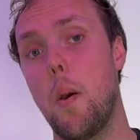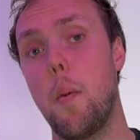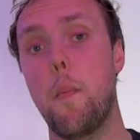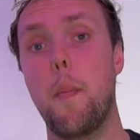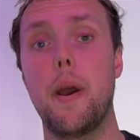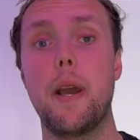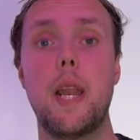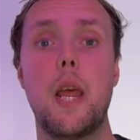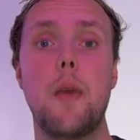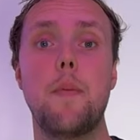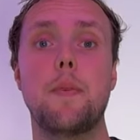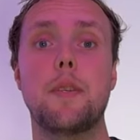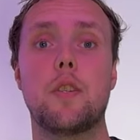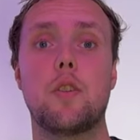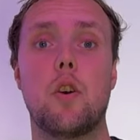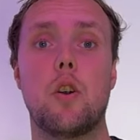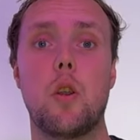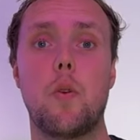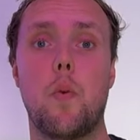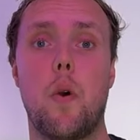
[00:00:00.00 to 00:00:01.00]
My name is
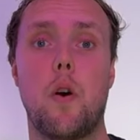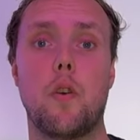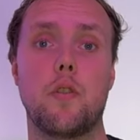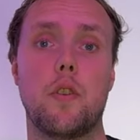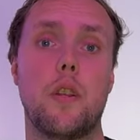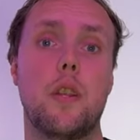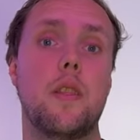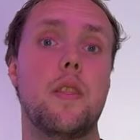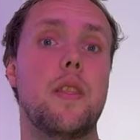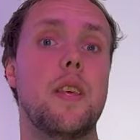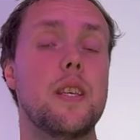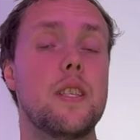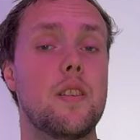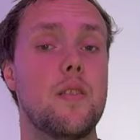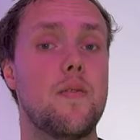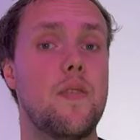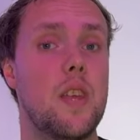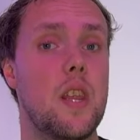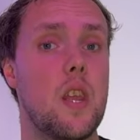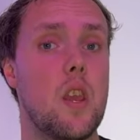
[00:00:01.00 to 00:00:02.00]
Donny Wals, and in this
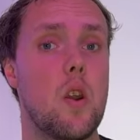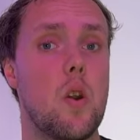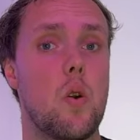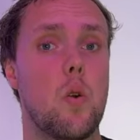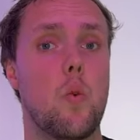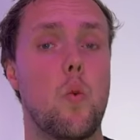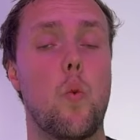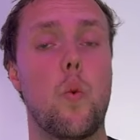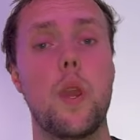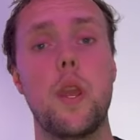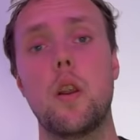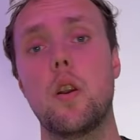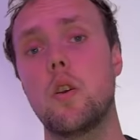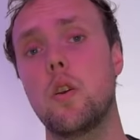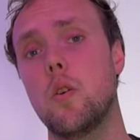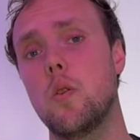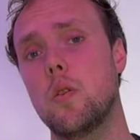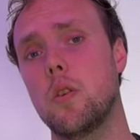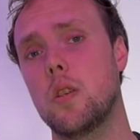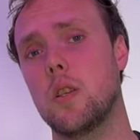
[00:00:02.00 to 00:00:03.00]
video, we are
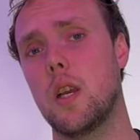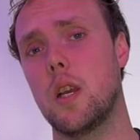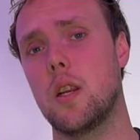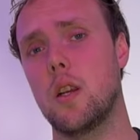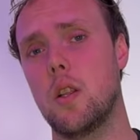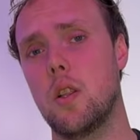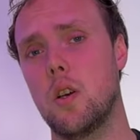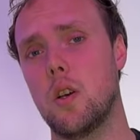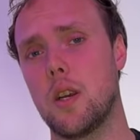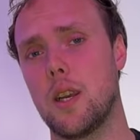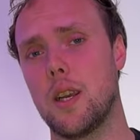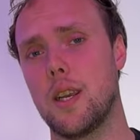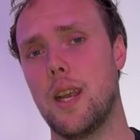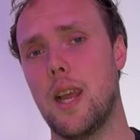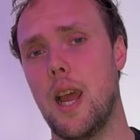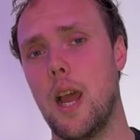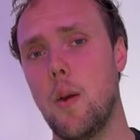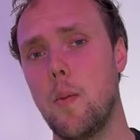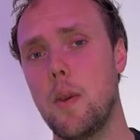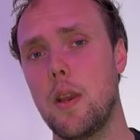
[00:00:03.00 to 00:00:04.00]
going to take a look at
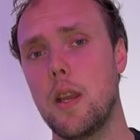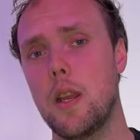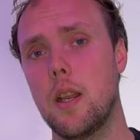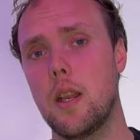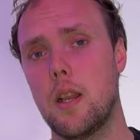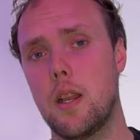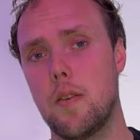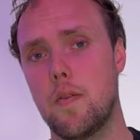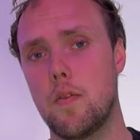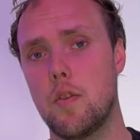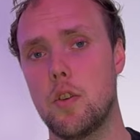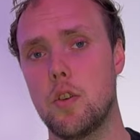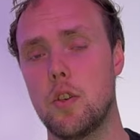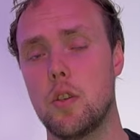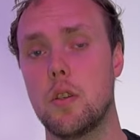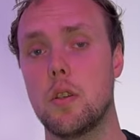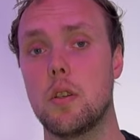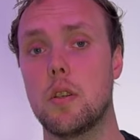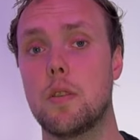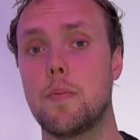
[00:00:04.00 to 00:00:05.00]
how we can leverage
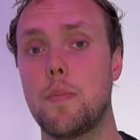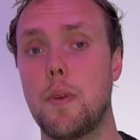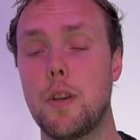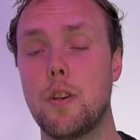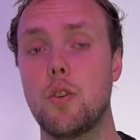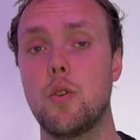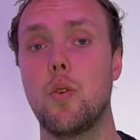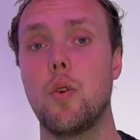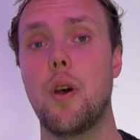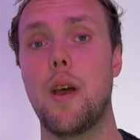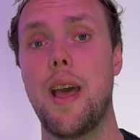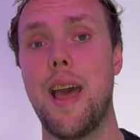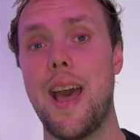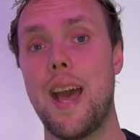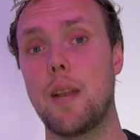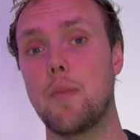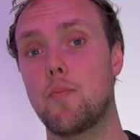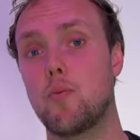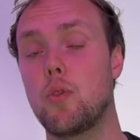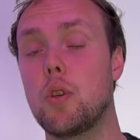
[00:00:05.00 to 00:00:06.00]
this special
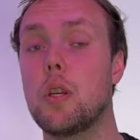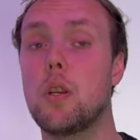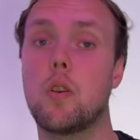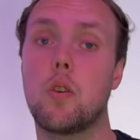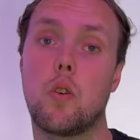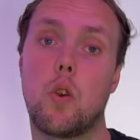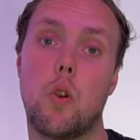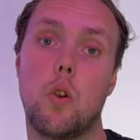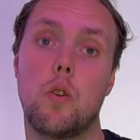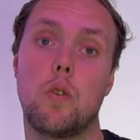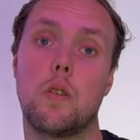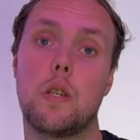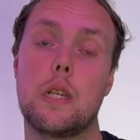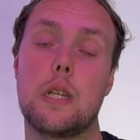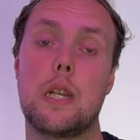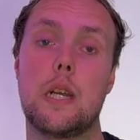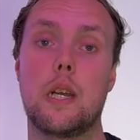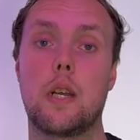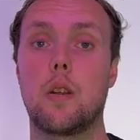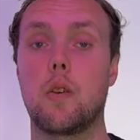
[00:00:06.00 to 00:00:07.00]
at concurrency
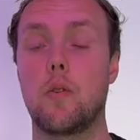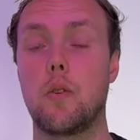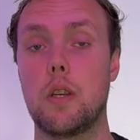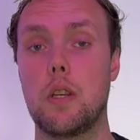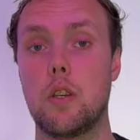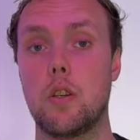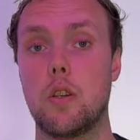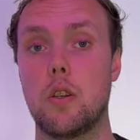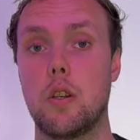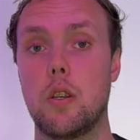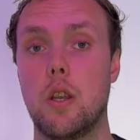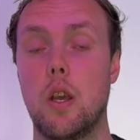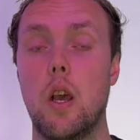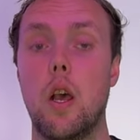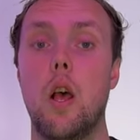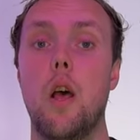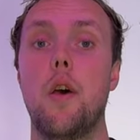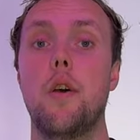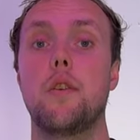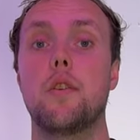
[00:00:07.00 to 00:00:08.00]
declaration
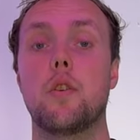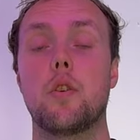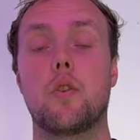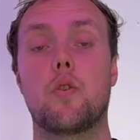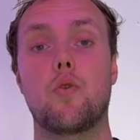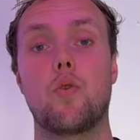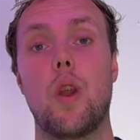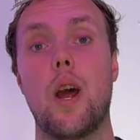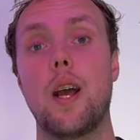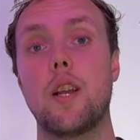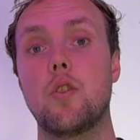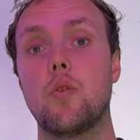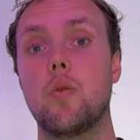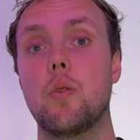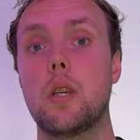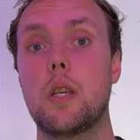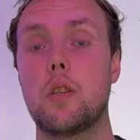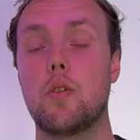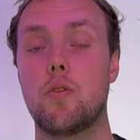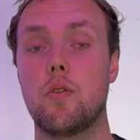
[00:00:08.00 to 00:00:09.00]
to
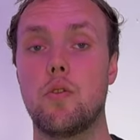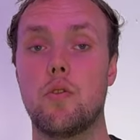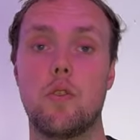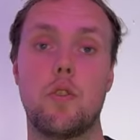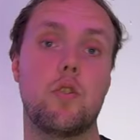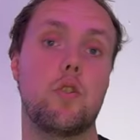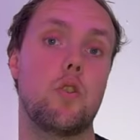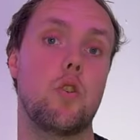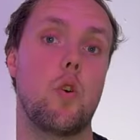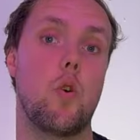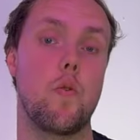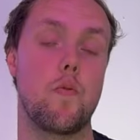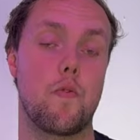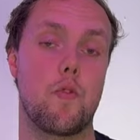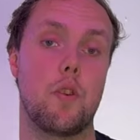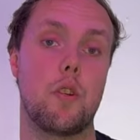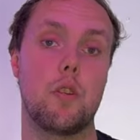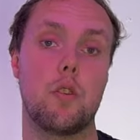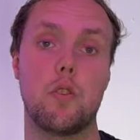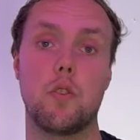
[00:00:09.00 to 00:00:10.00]
gradually transition over
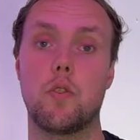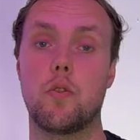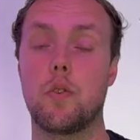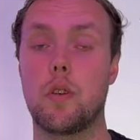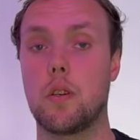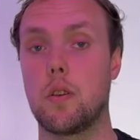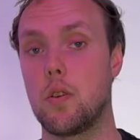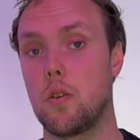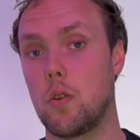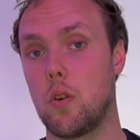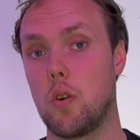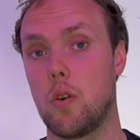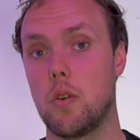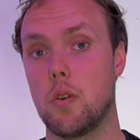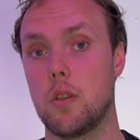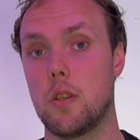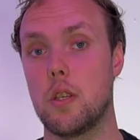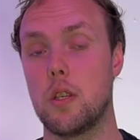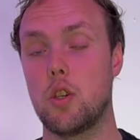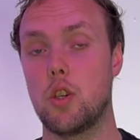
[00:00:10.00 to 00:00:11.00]
into strict
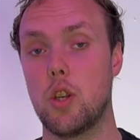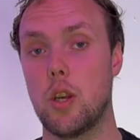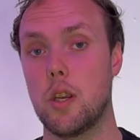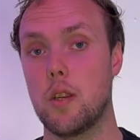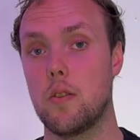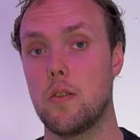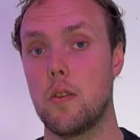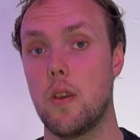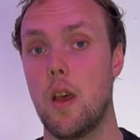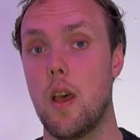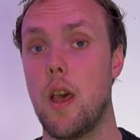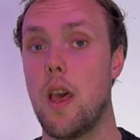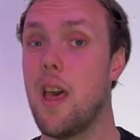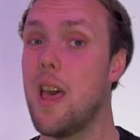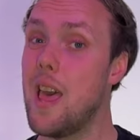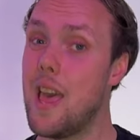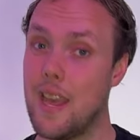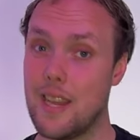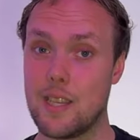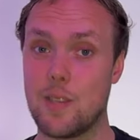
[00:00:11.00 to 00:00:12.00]
concurrency checks
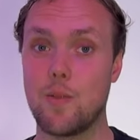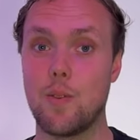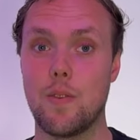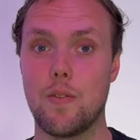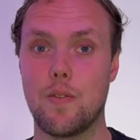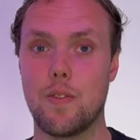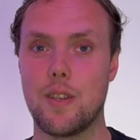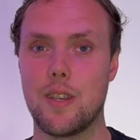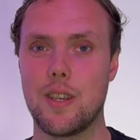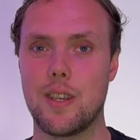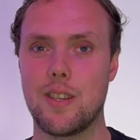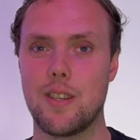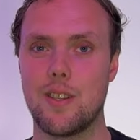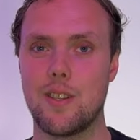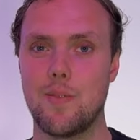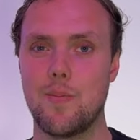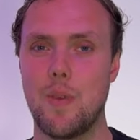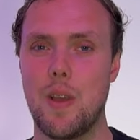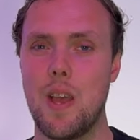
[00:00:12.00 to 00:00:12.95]
and Swift 6.